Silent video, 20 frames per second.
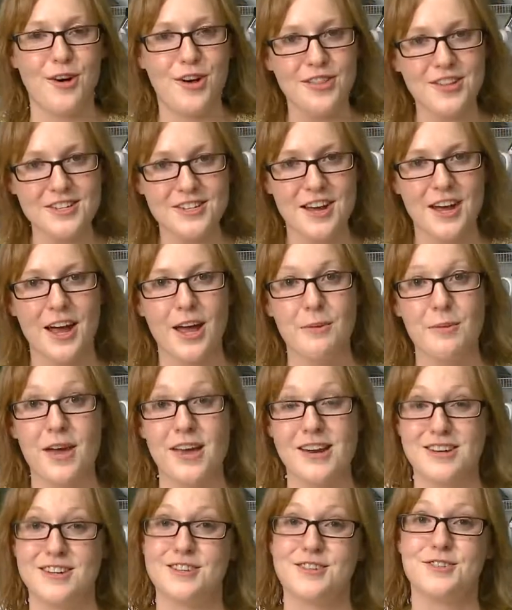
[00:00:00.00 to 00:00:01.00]
all the time
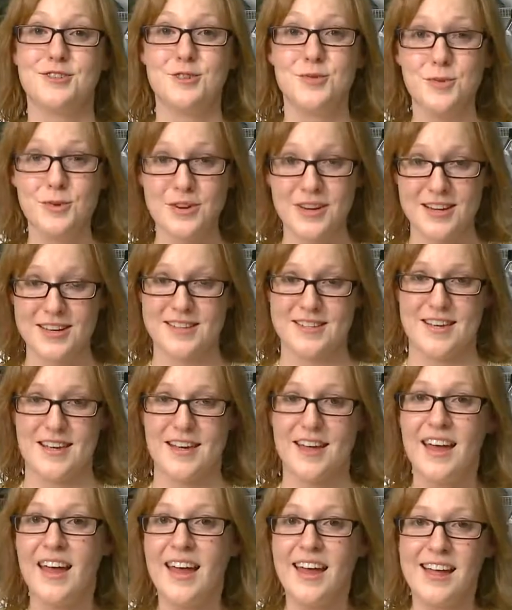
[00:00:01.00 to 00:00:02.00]
and it is super
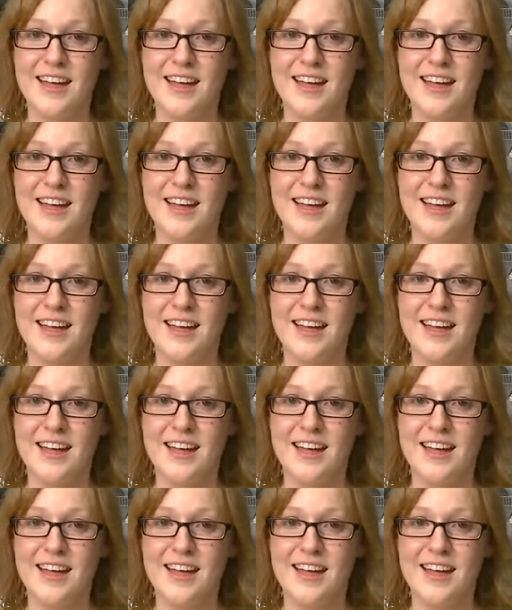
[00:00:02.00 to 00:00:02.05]
easy.